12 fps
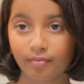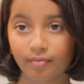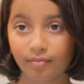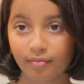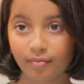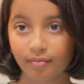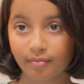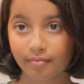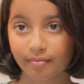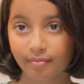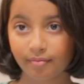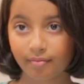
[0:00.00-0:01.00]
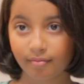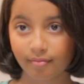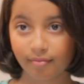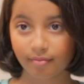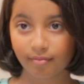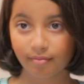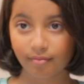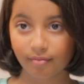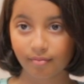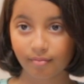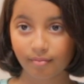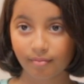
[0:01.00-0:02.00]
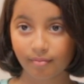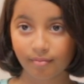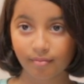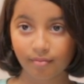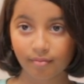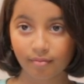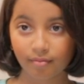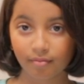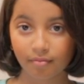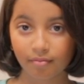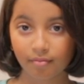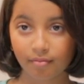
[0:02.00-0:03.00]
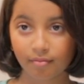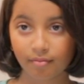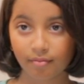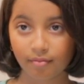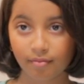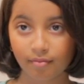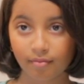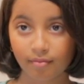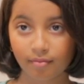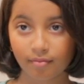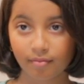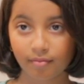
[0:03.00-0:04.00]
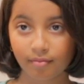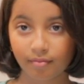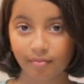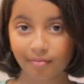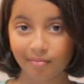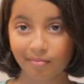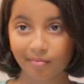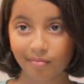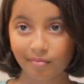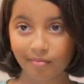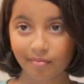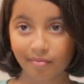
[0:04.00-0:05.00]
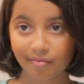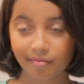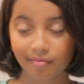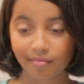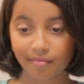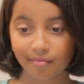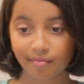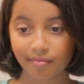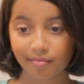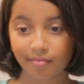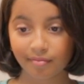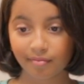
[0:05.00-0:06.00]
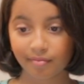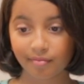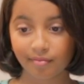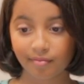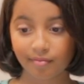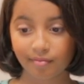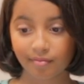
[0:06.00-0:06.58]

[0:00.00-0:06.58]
[no speech]